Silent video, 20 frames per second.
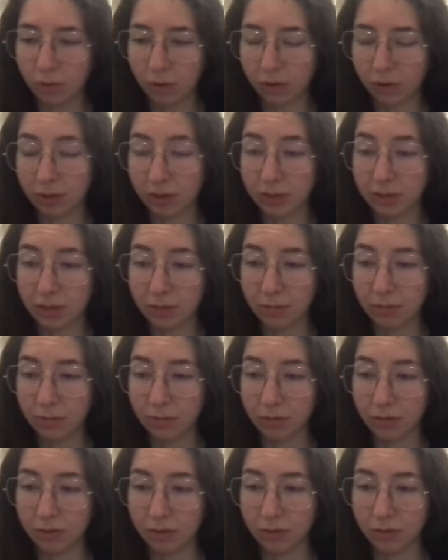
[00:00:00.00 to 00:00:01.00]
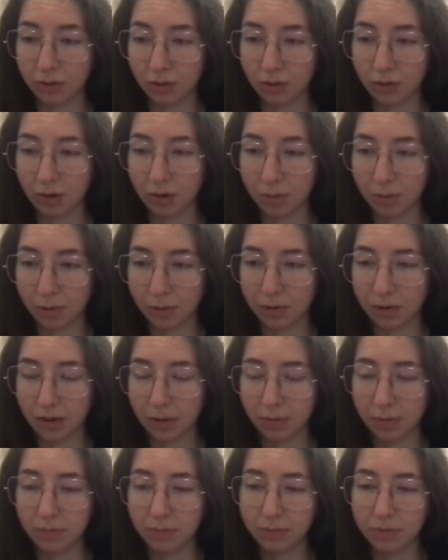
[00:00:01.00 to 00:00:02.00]
of the symbols of her upcoming
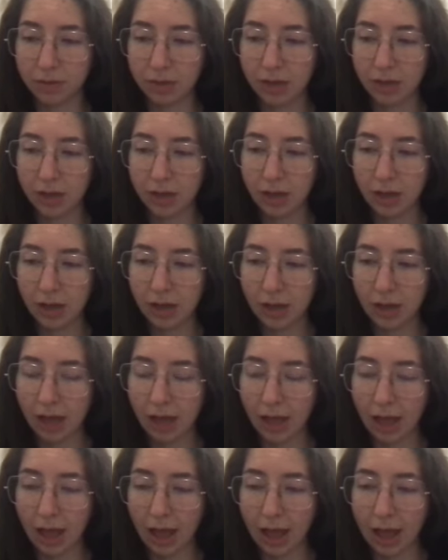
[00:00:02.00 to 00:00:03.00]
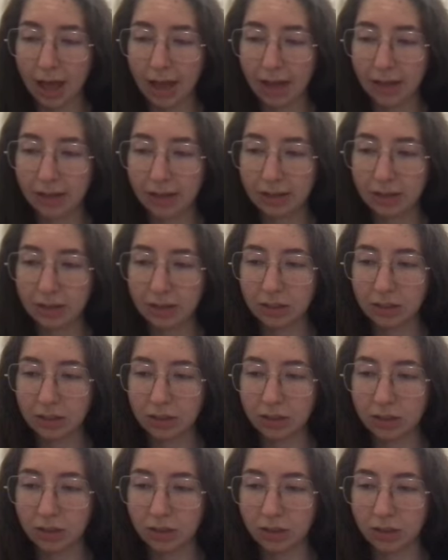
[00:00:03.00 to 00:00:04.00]
album. And
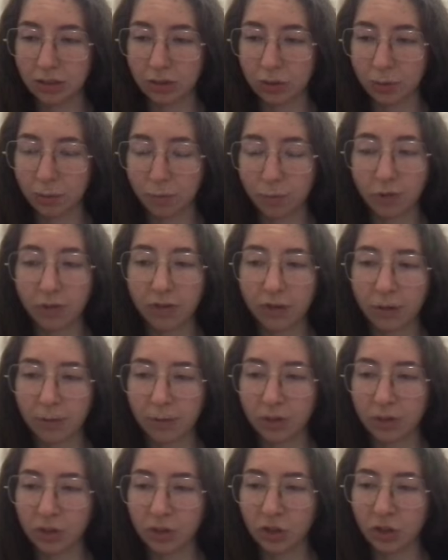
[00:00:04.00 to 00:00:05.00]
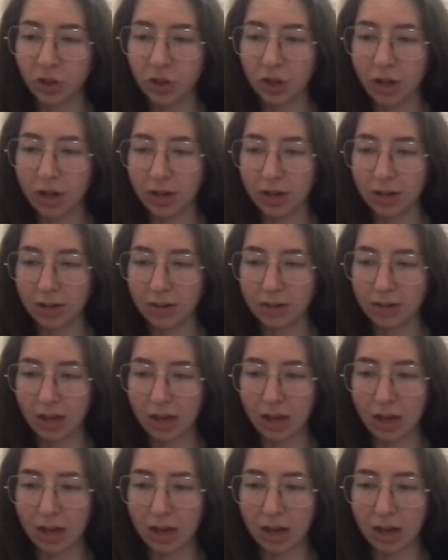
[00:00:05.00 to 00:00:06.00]
her profile picture is
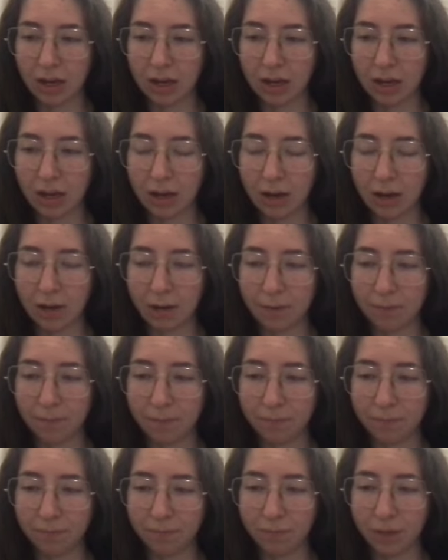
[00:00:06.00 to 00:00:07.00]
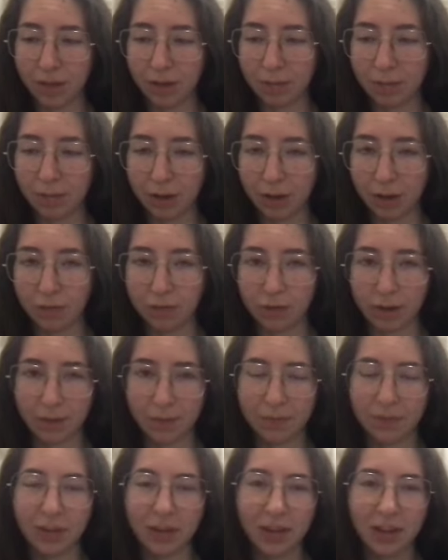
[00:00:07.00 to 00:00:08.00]
a pink butterfly,
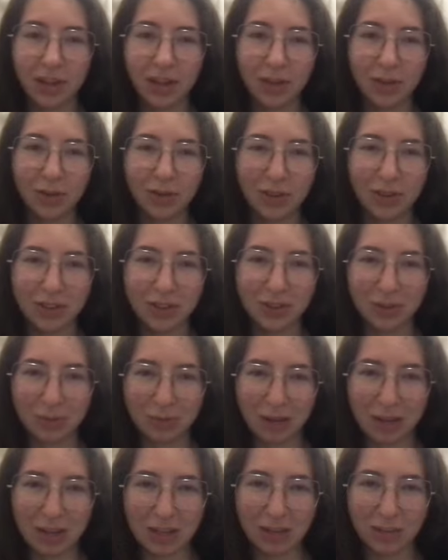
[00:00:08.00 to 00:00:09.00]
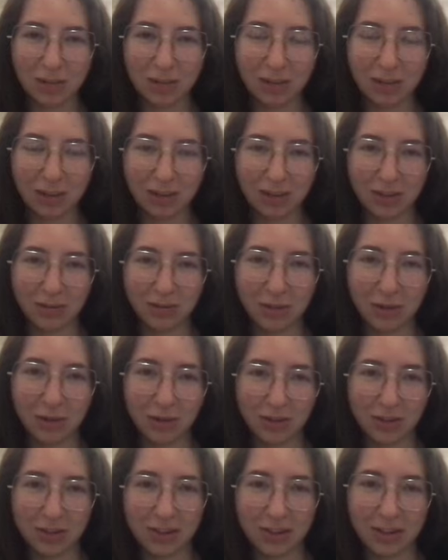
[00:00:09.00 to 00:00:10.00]
which reminds me of
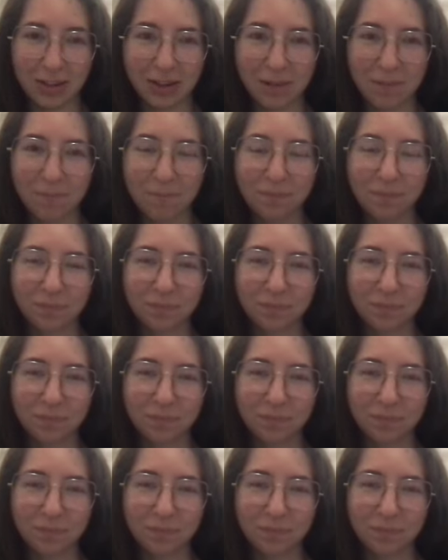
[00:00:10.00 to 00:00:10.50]
Rosalía.